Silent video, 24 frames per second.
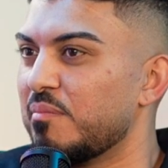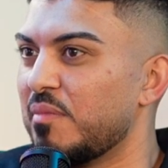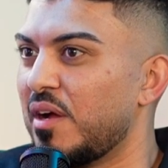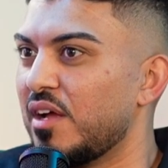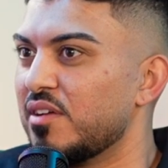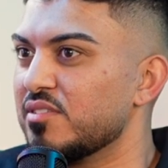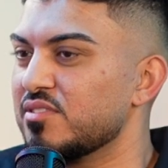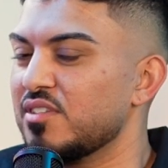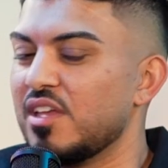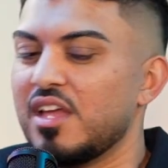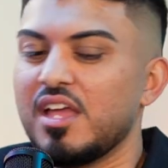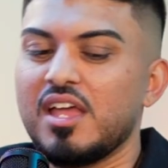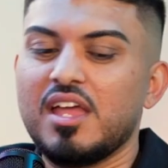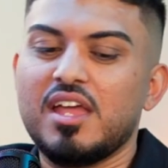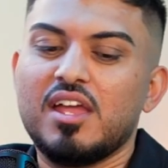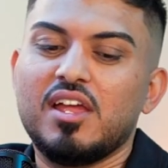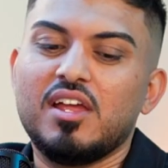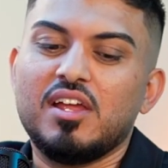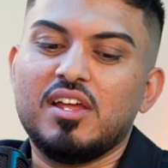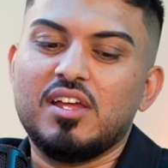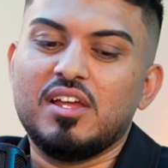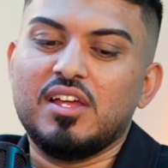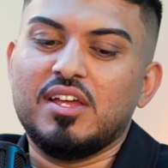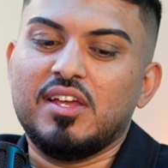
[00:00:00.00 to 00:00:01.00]
miles.
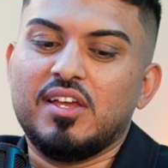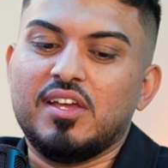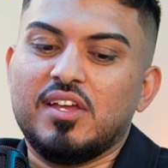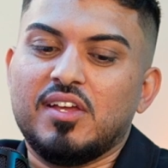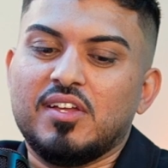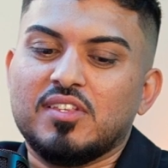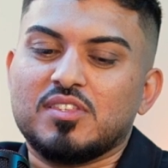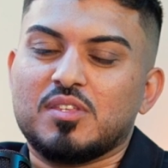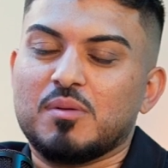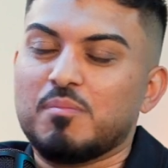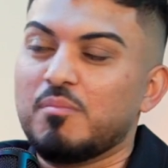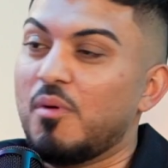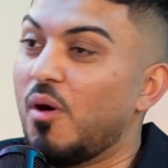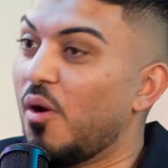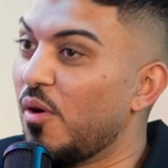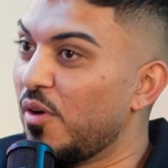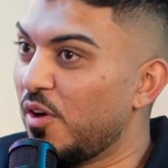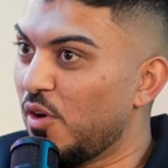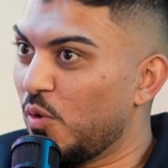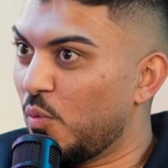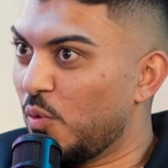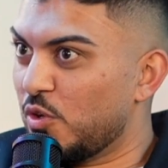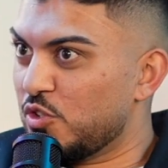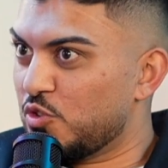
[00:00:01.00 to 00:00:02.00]
The
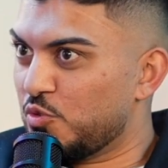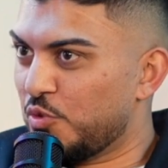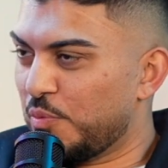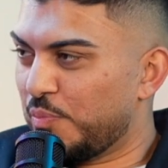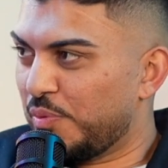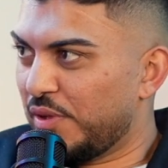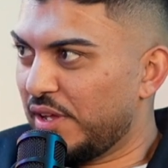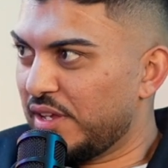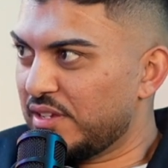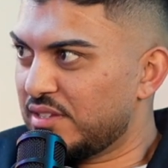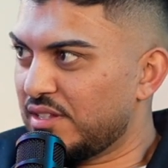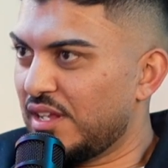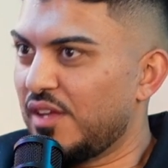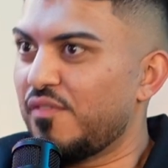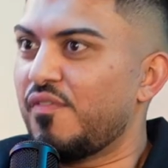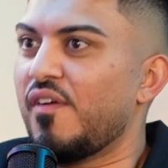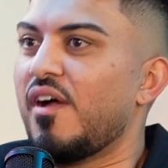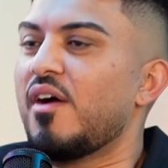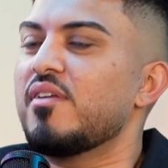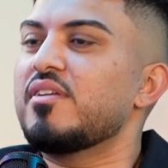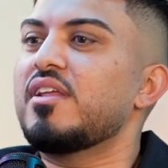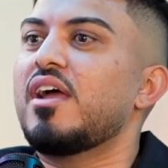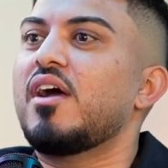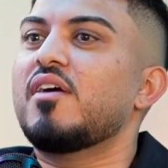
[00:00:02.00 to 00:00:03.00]
motor was replaced. I
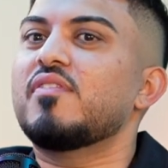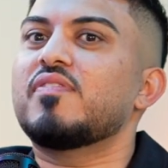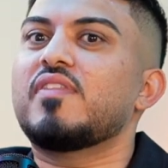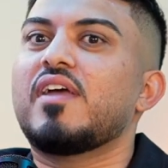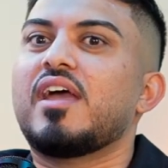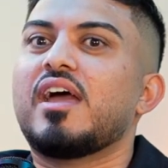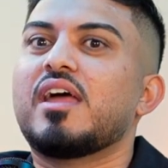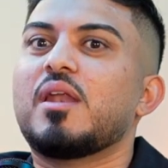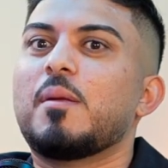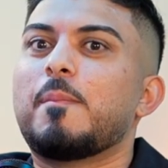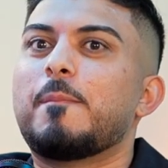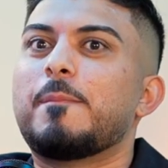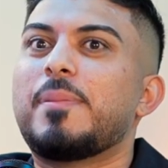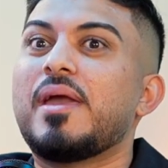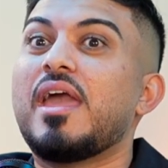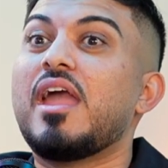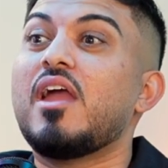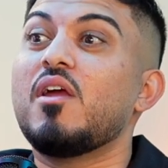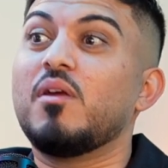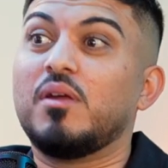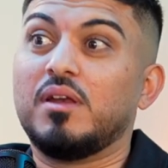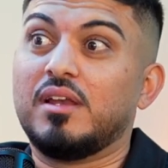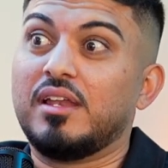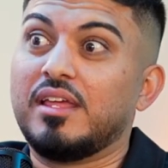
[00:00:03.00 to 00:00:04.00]
found out that
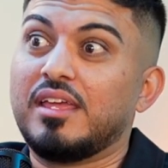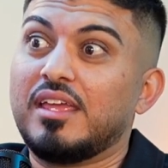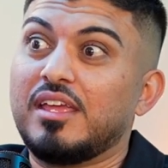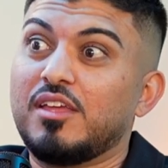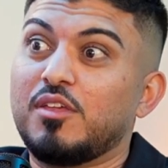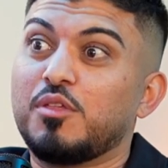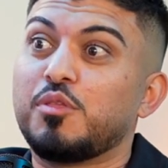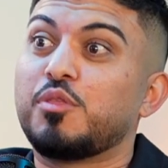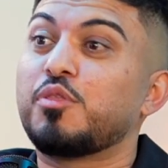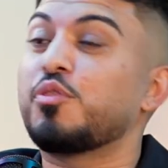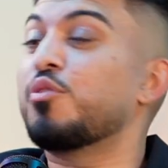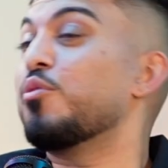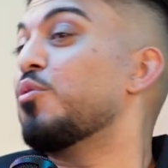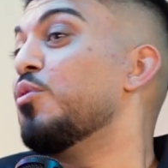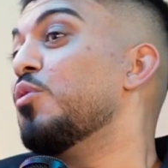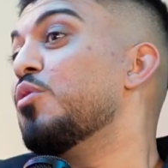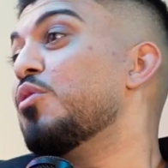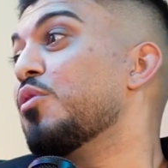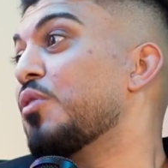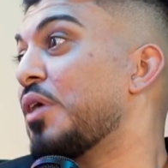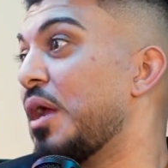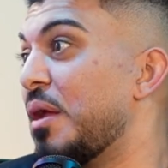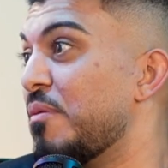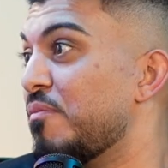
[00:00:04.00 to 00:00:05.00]
apparently through
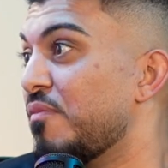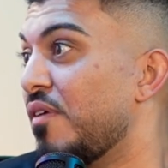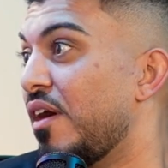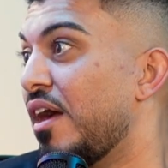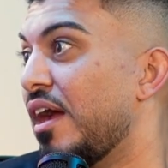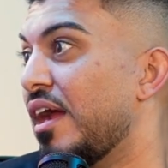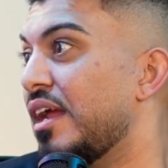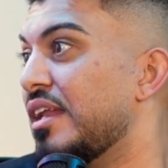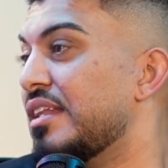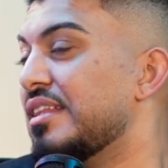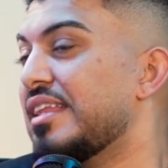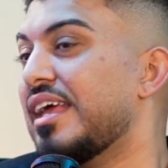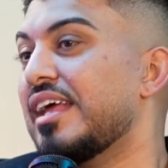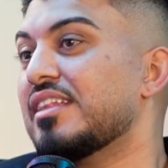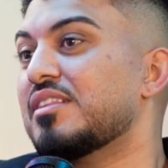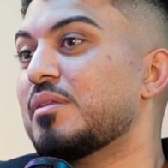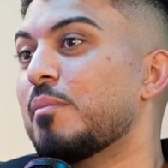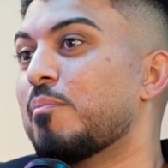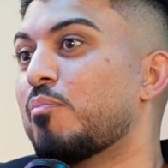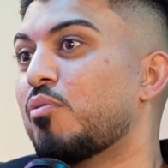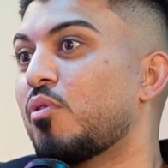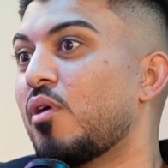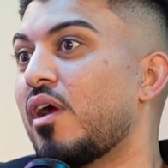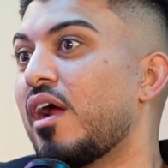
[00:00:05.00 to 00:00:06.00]
the grapevine that the
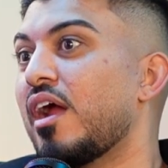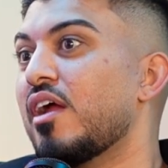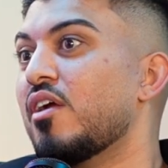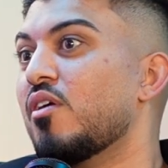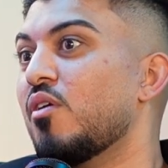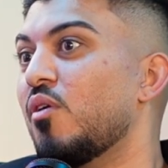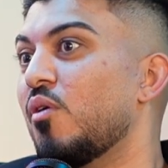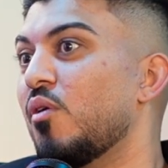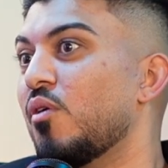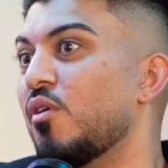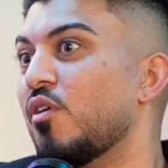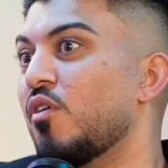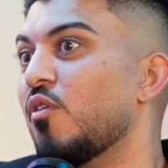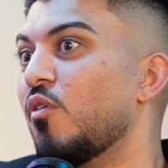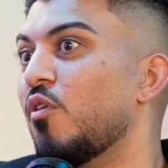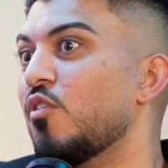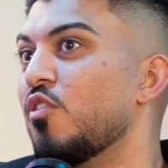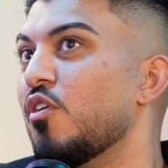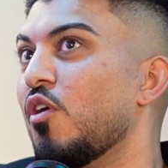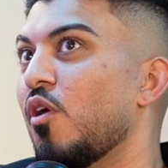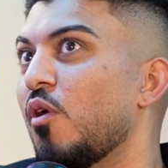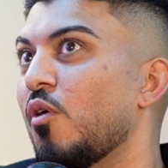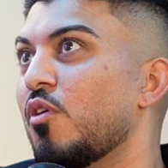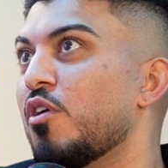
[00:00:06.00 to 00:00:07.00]
prior owner or
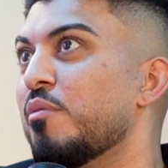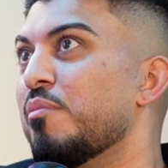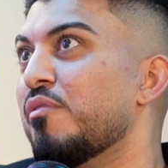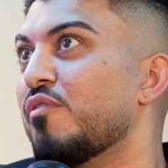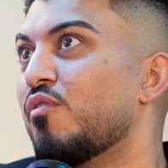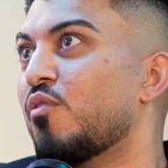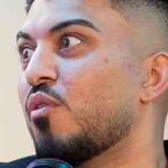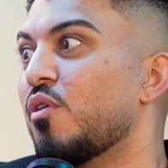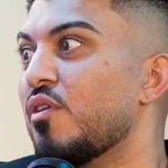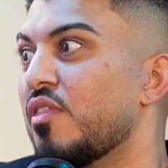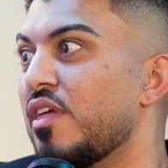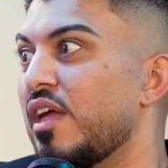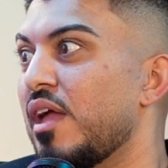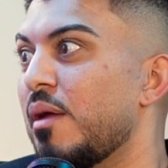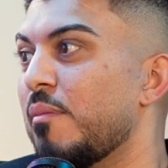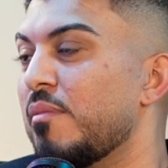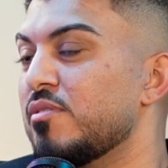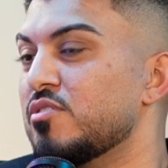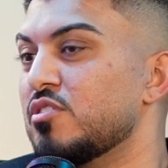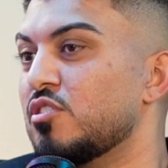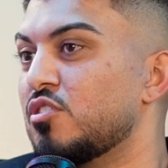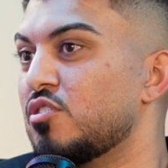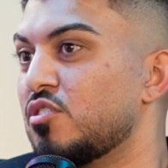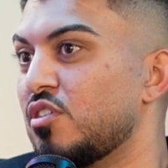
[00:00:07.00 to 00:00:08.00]
the owner before them
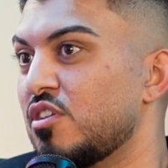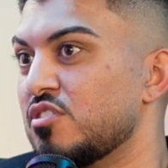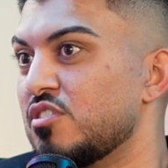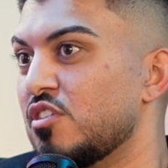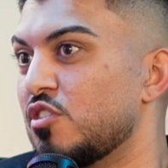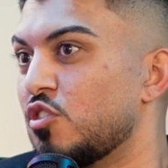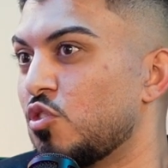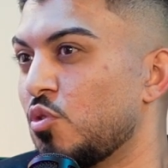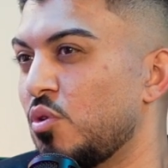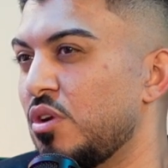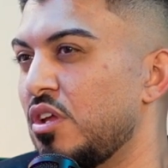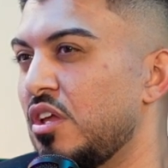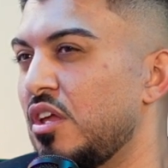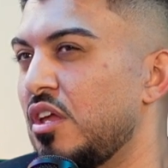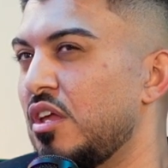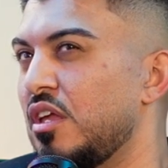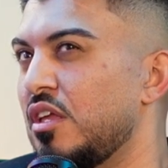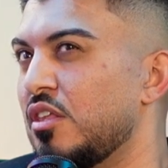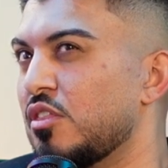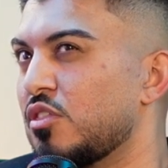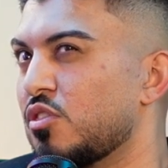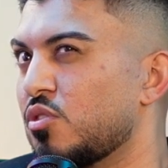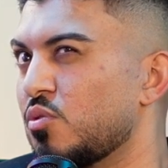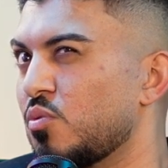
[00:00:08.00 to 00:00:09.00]
is a
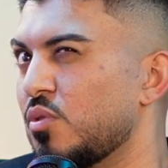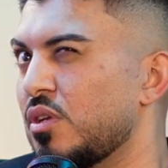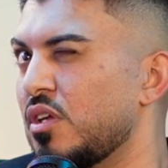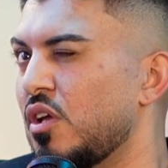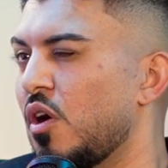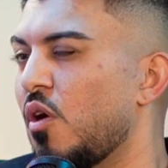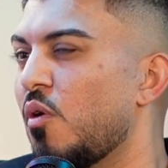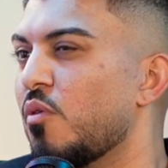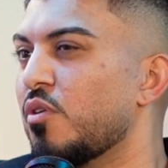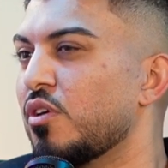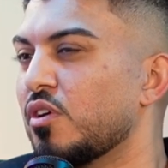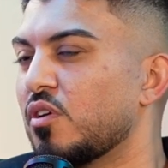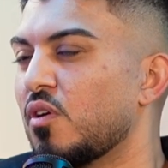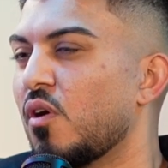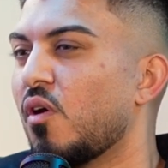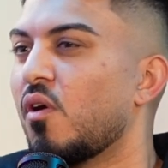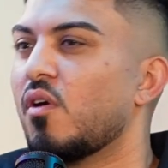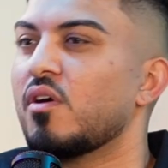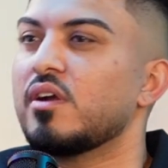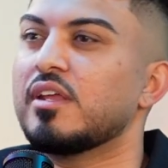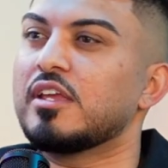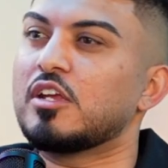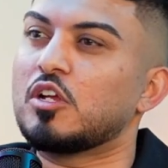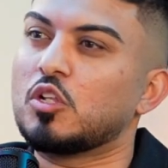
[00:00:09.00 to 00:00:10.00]
three owner
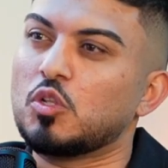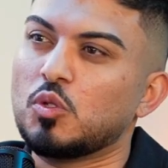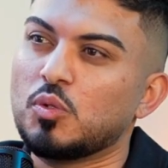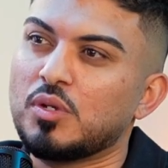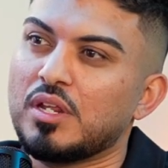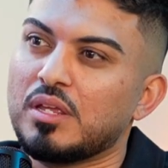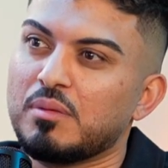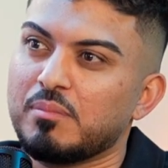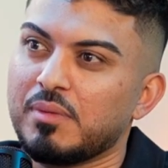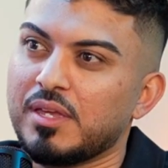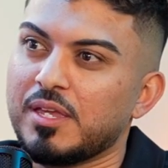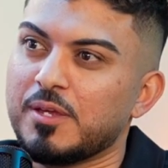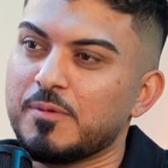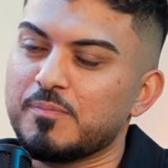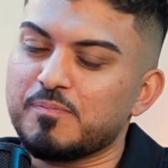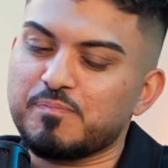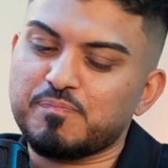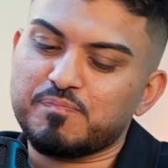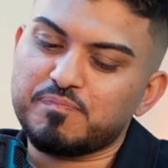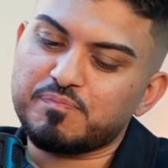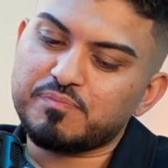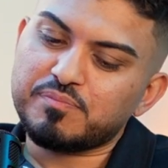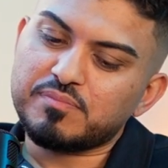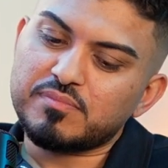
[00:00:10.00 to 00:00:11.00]
car, including me.
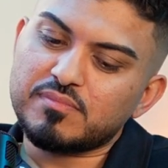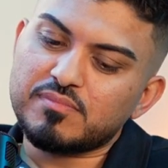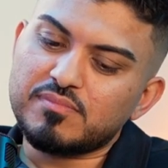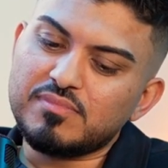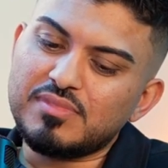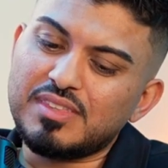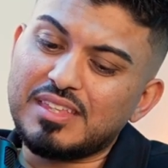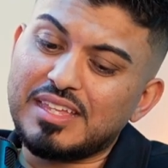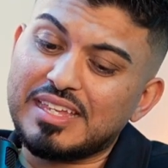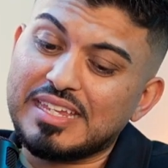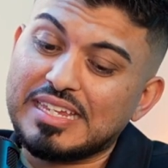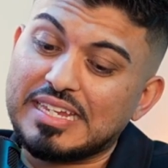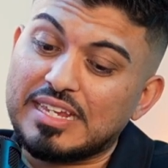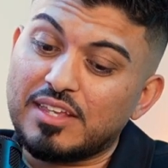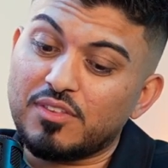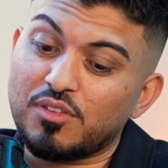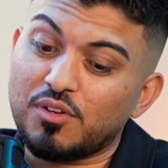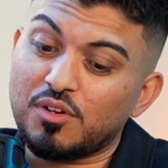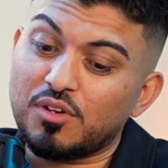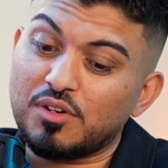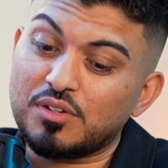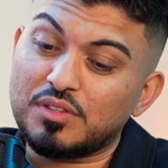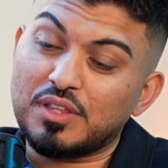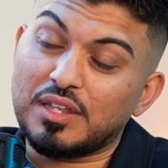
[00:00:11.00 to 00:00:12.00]

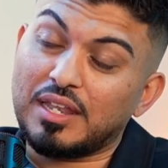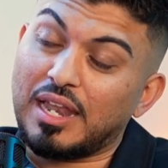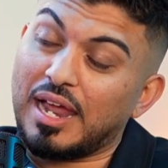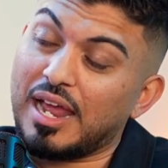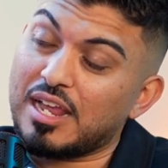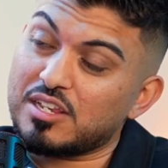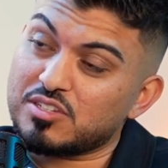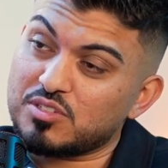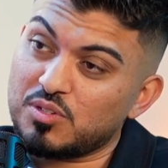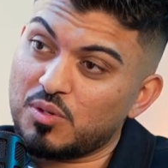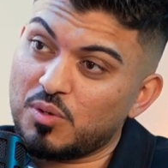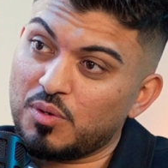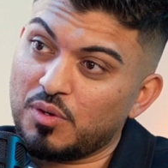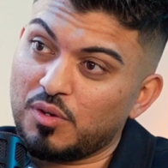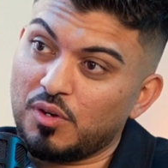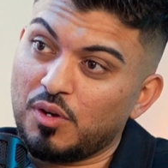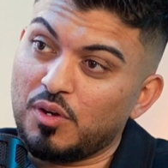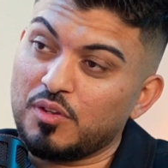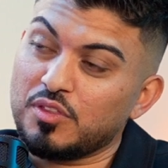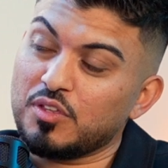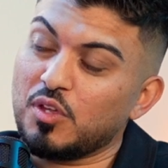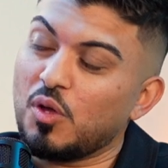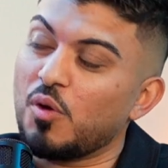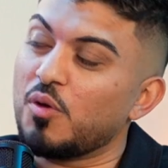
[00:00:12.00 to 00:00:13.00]
Either the last owner
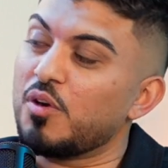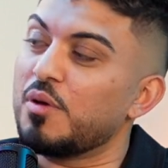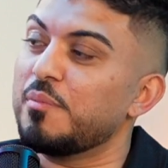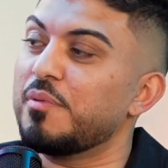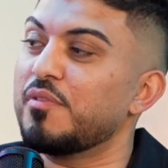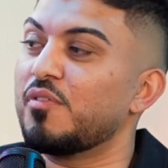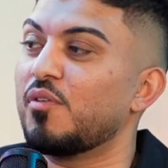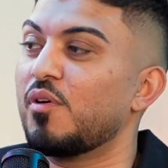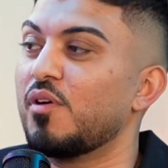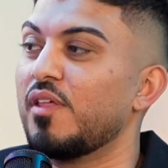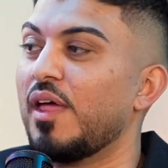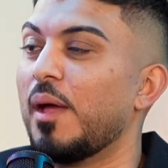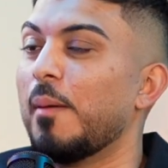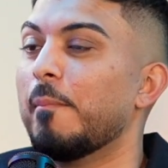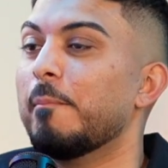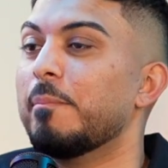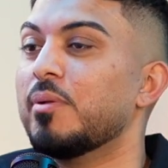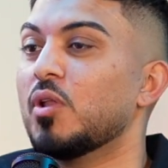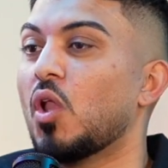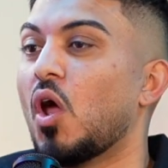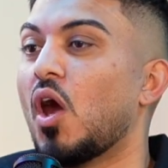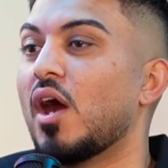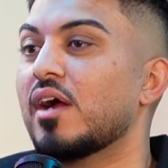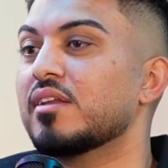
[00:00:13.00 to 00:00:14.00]
or the owner before that
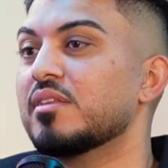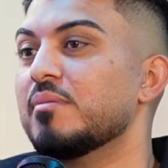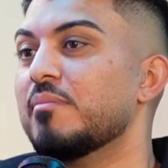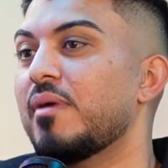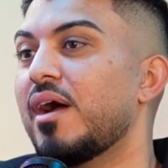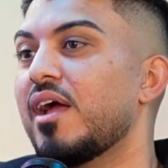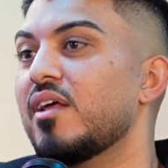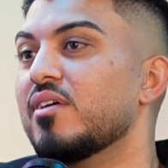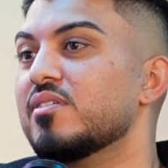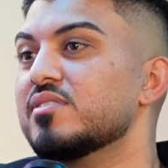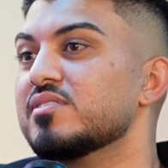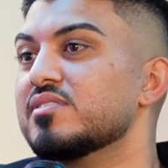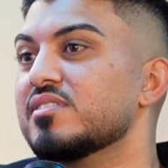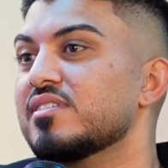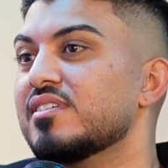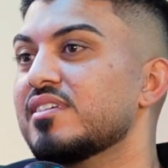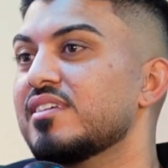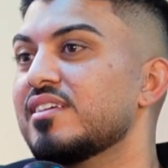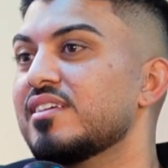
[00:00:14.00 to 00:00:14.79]
blocked the miles.